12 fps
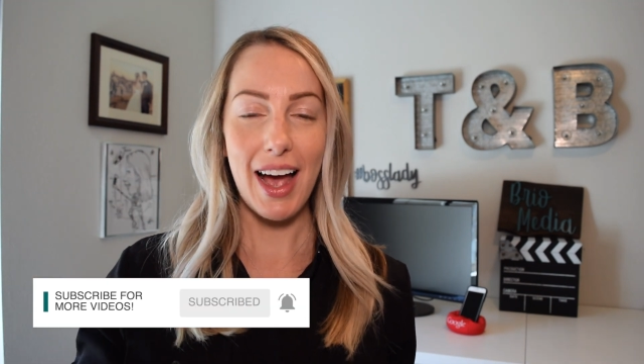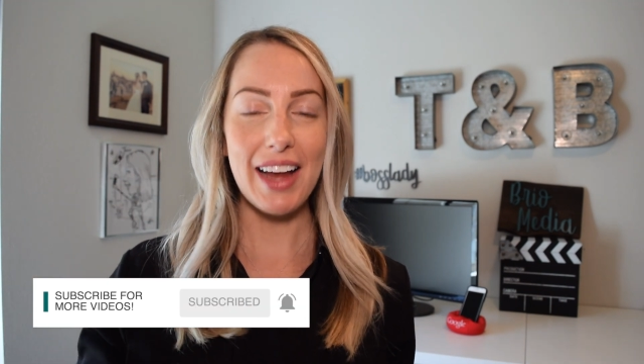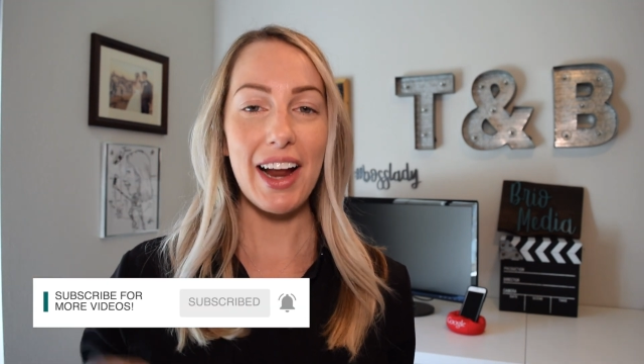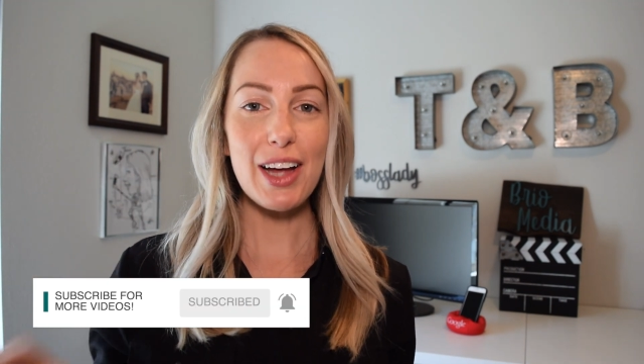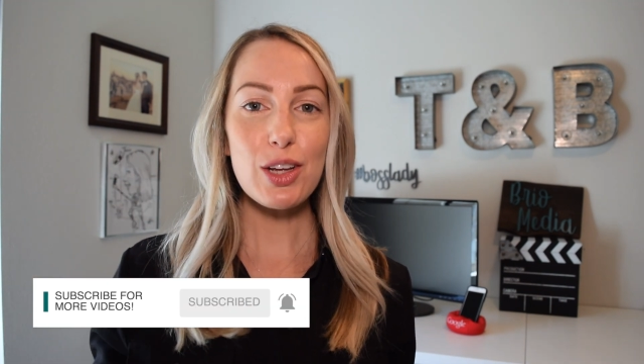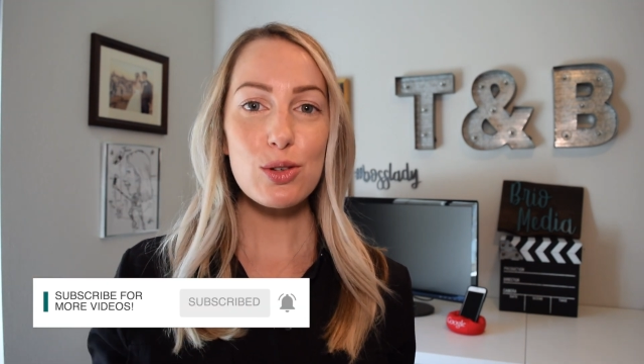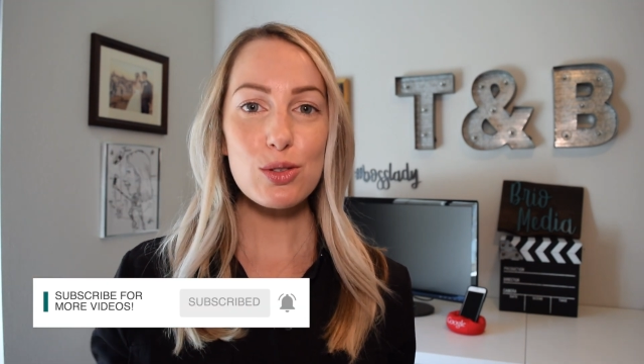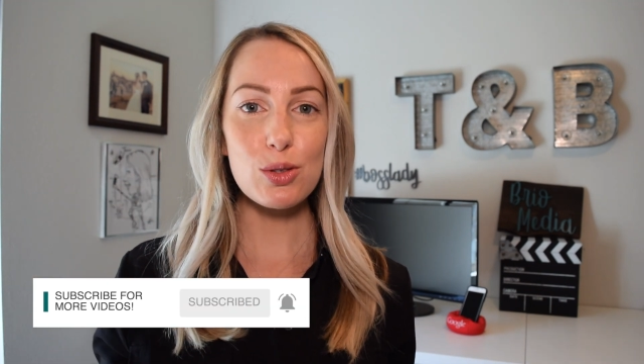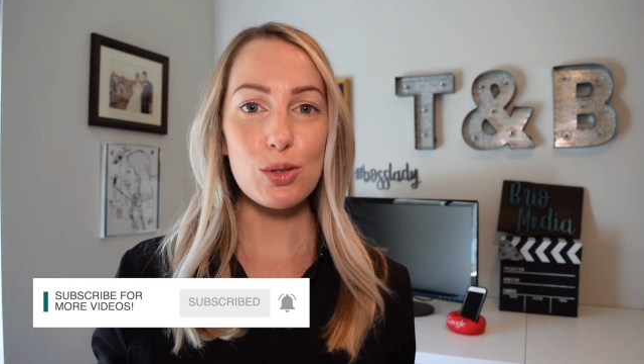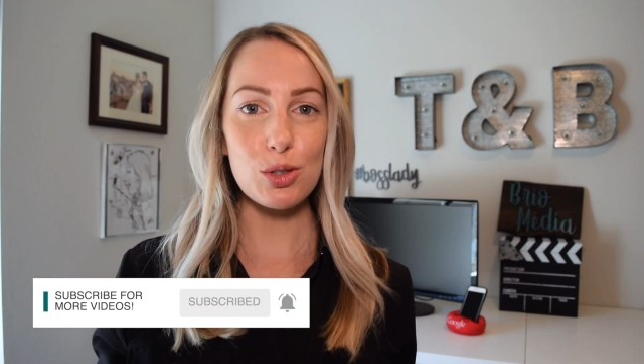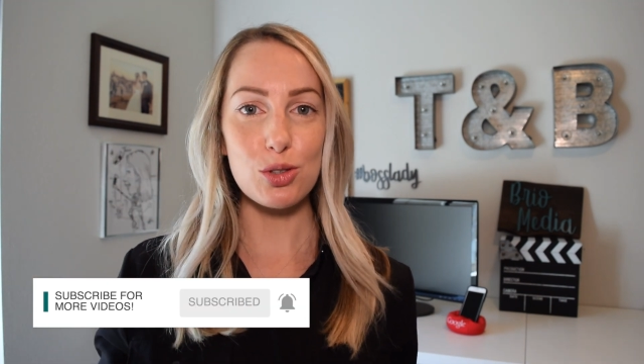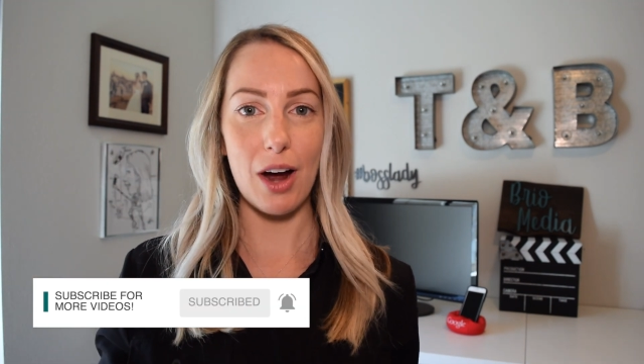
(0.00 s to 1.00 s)
And I use
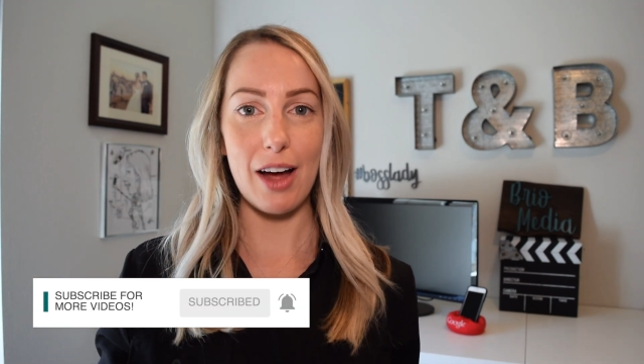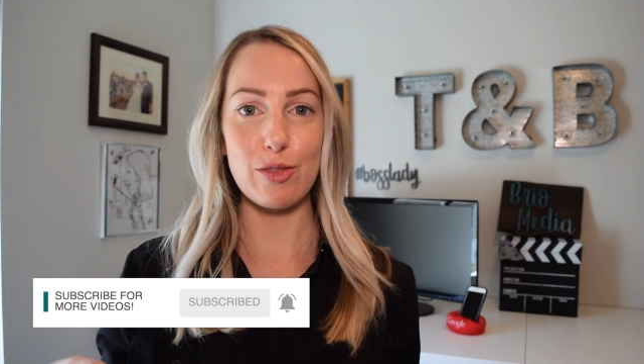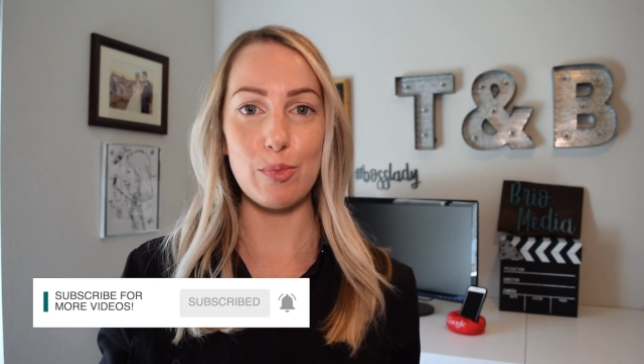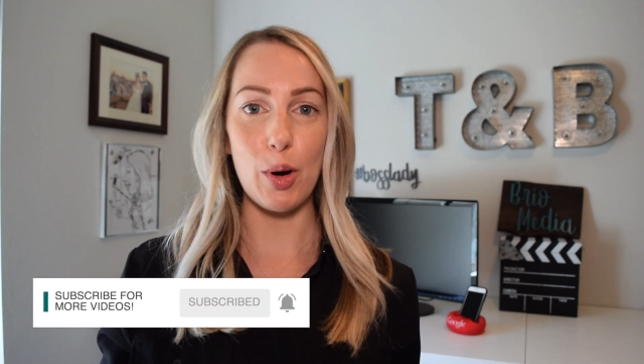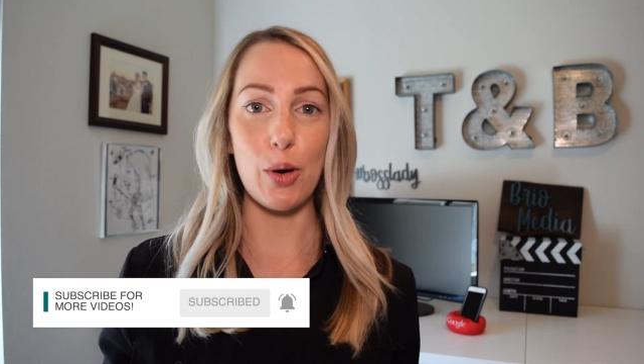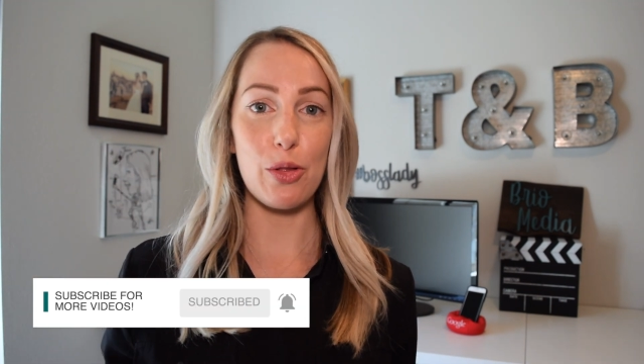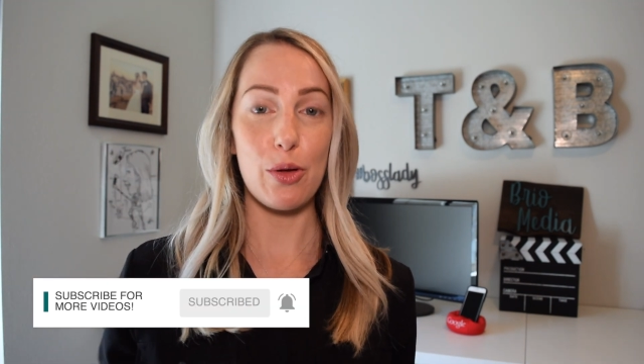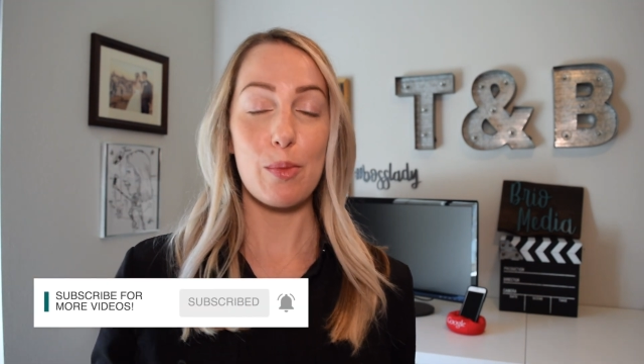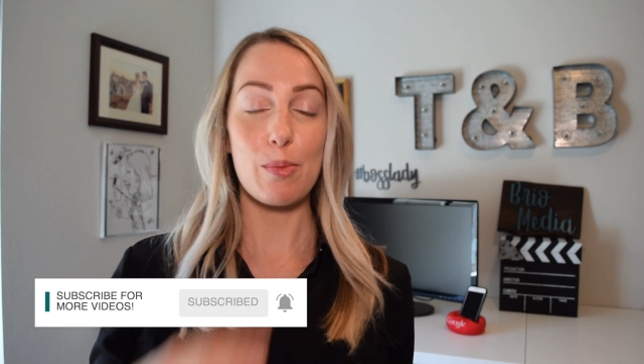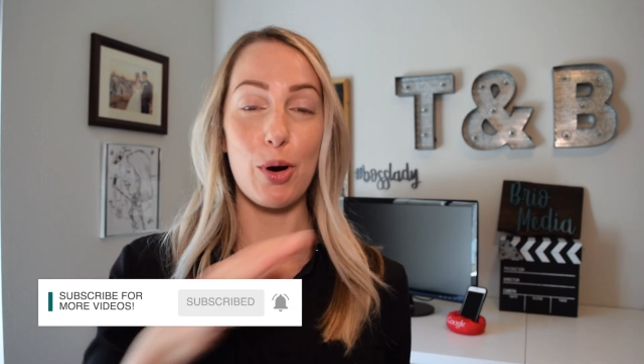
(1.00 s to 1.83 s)
Google Drive both